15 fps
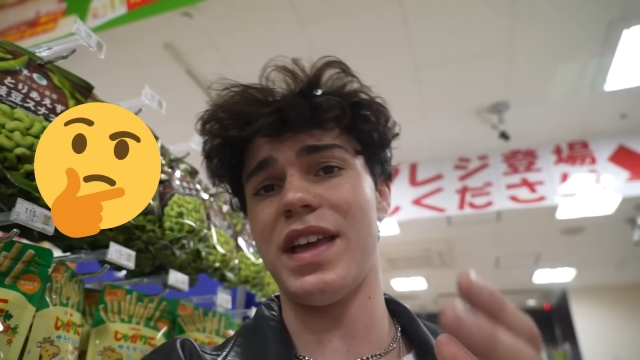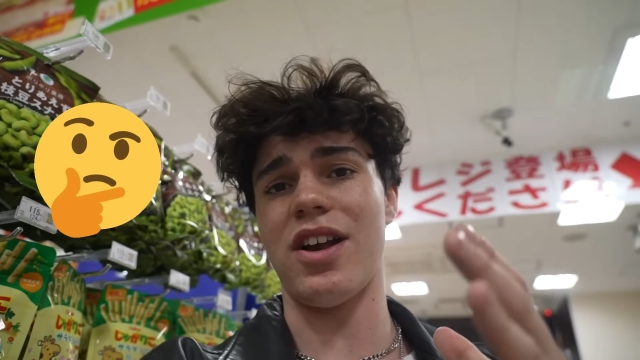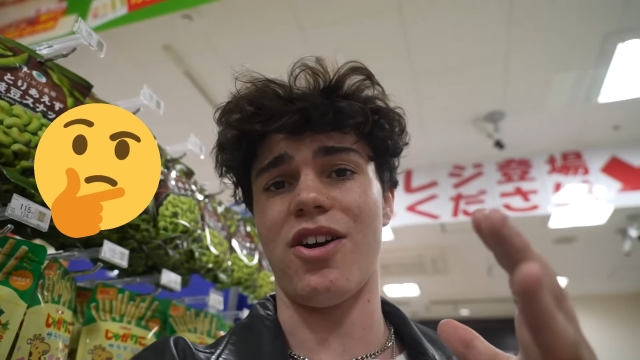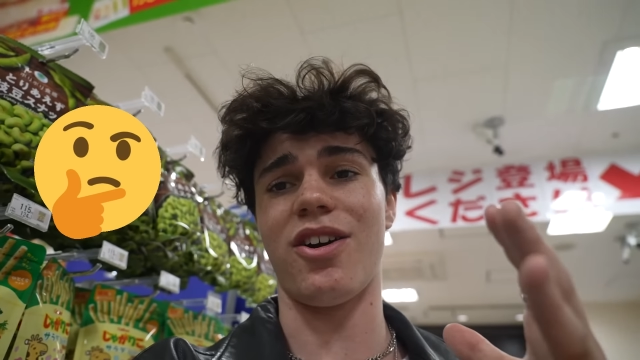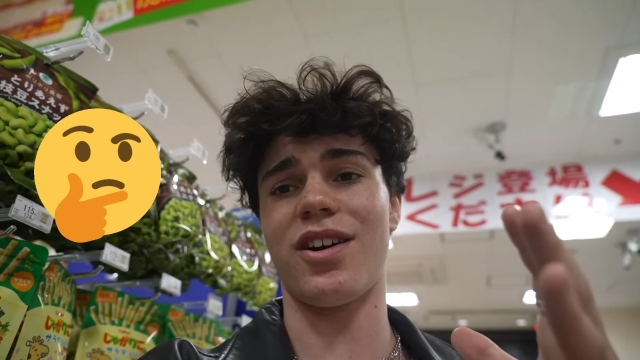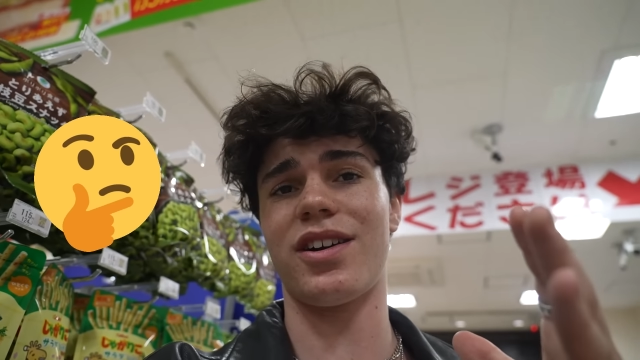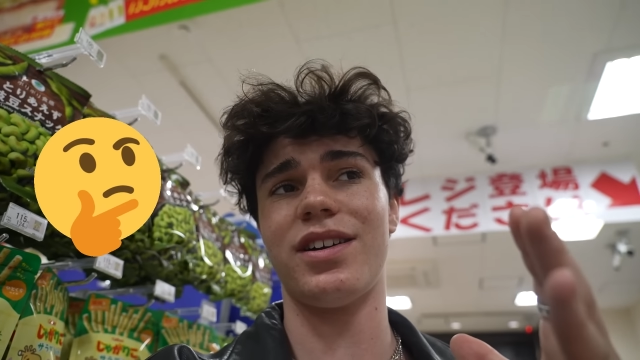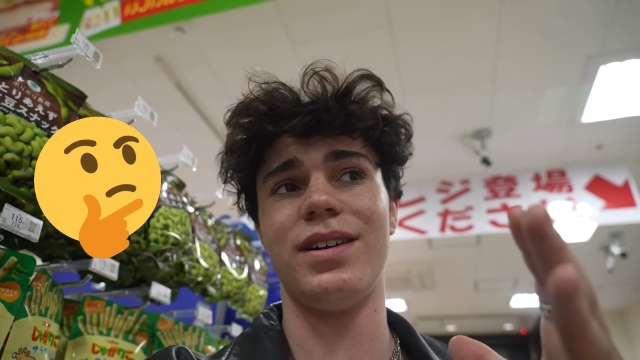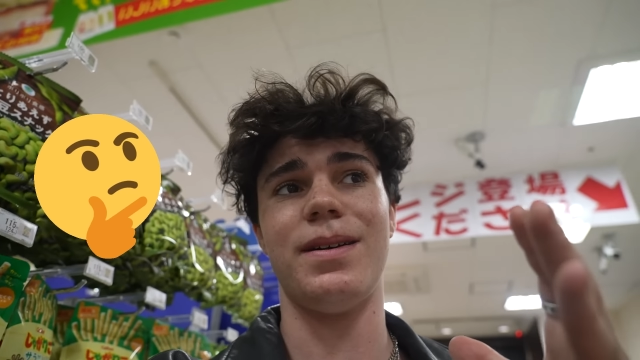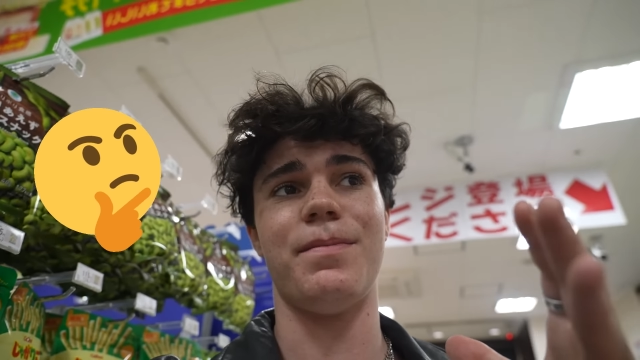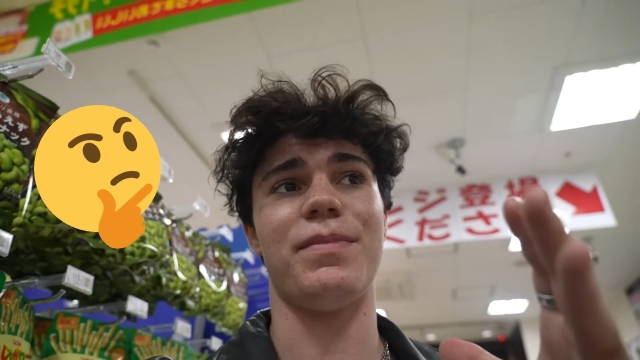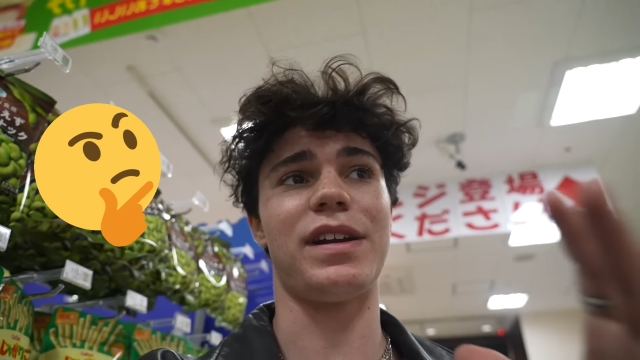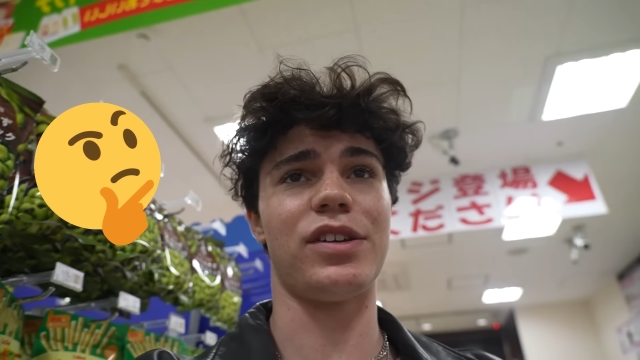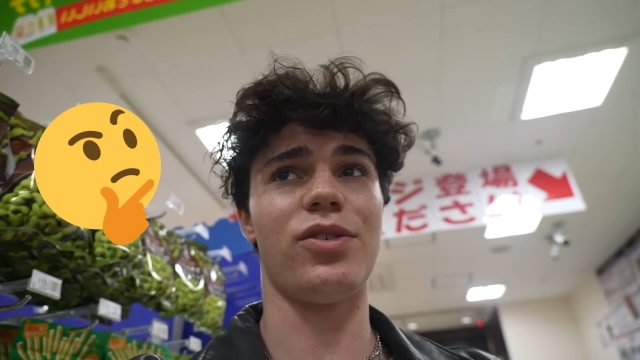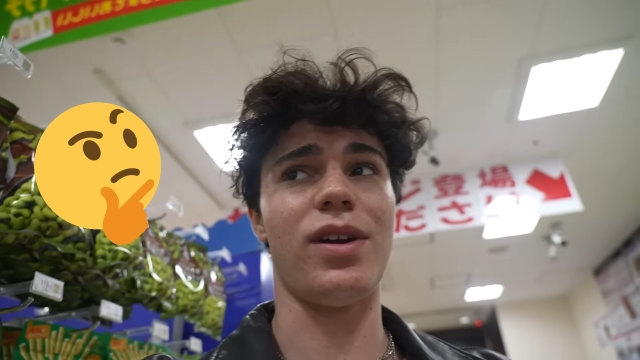they are,
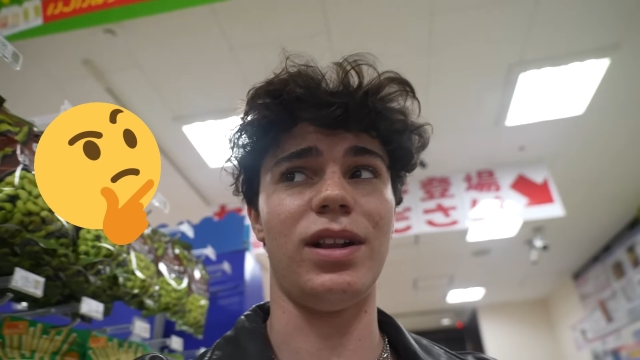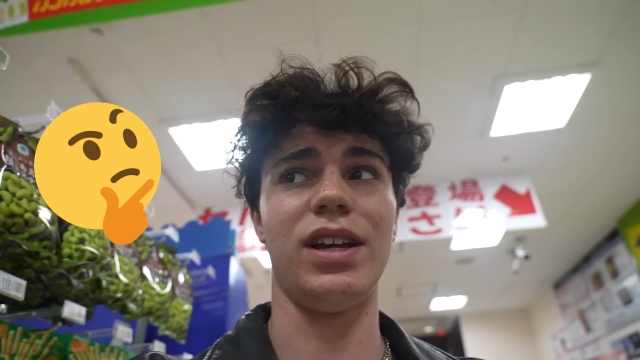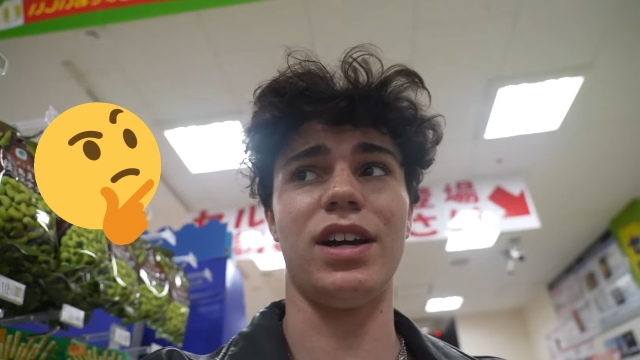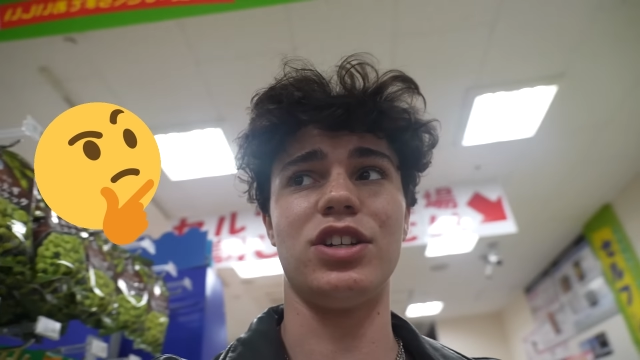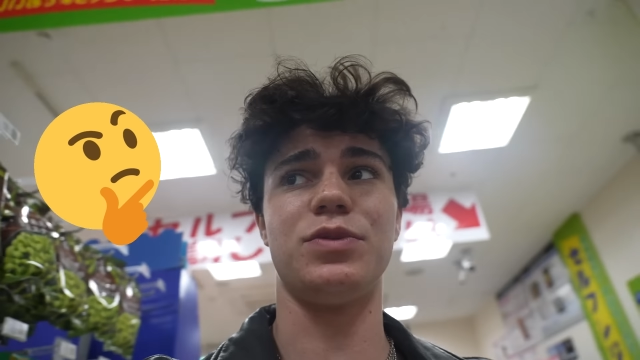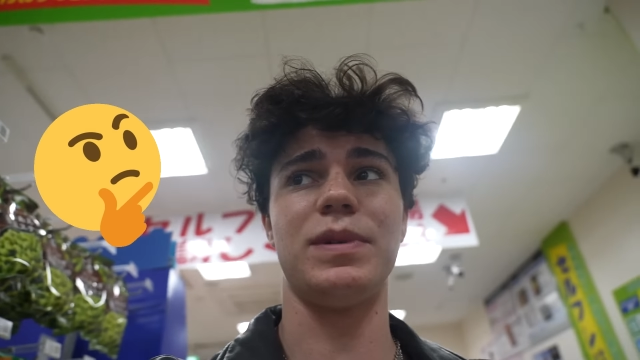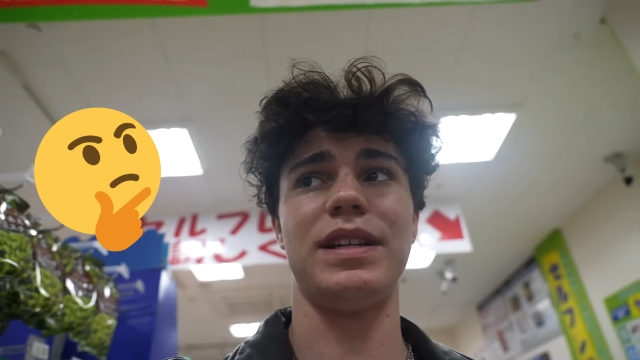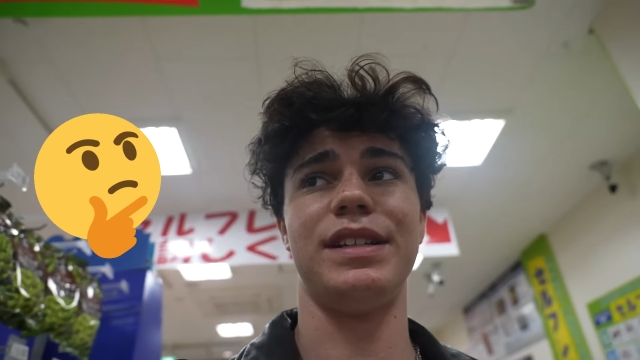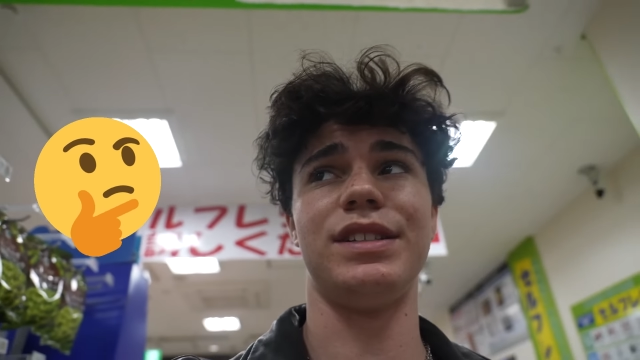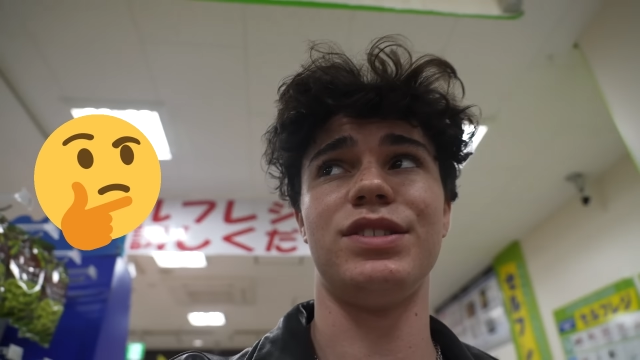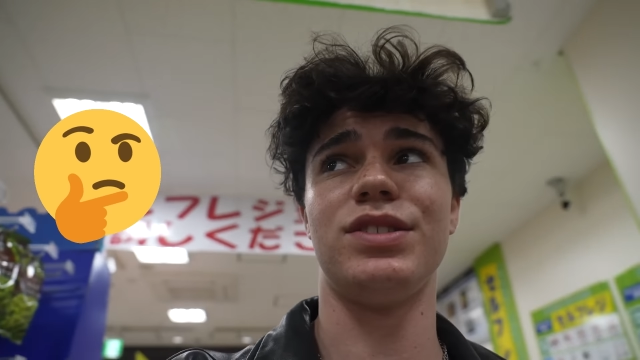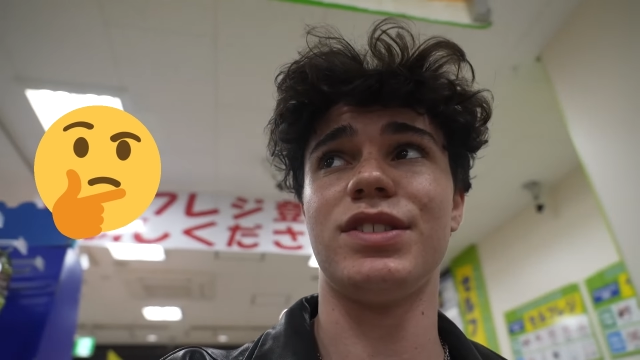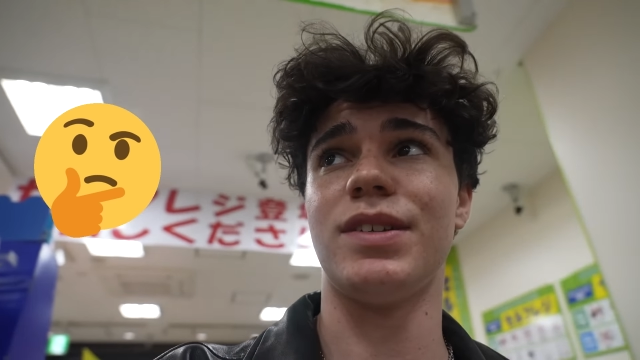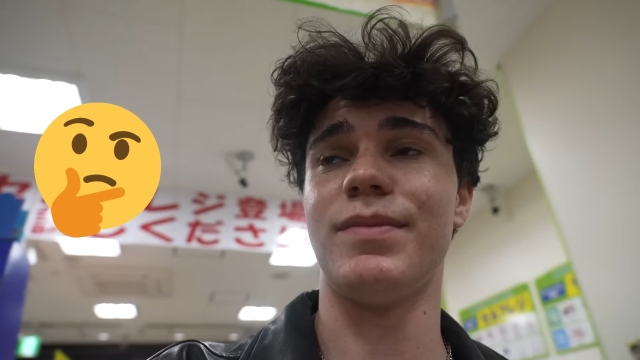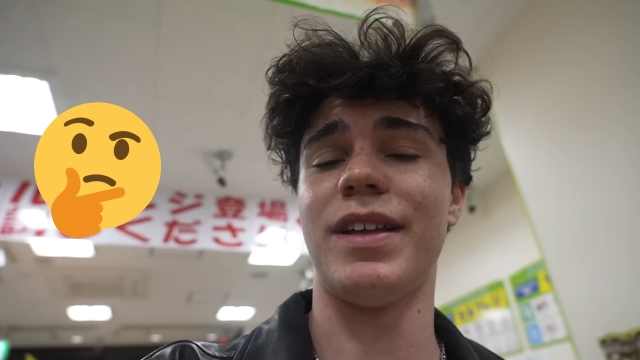but I know Eliana's been
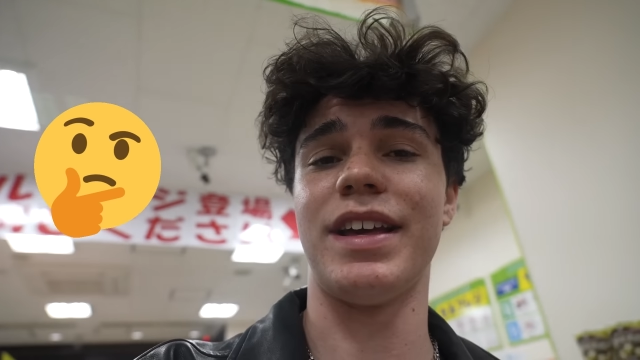into some